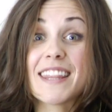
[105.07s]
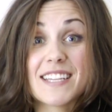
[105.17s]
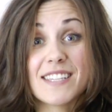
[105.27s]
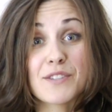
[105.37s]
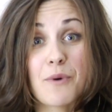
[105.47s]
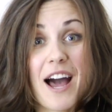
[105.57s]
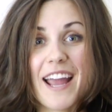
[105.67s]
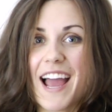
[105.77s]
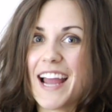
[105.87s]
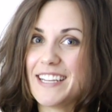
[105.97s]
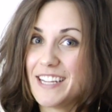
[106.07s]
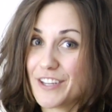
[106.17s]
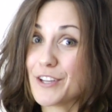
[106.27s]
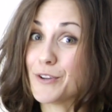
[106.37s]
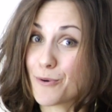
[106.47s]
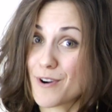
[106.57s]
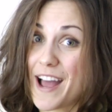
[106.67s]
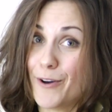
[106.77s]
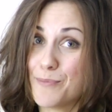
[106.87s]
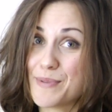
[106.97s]
This is why I need your
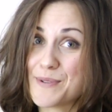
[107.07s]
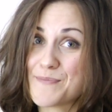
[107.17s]
help.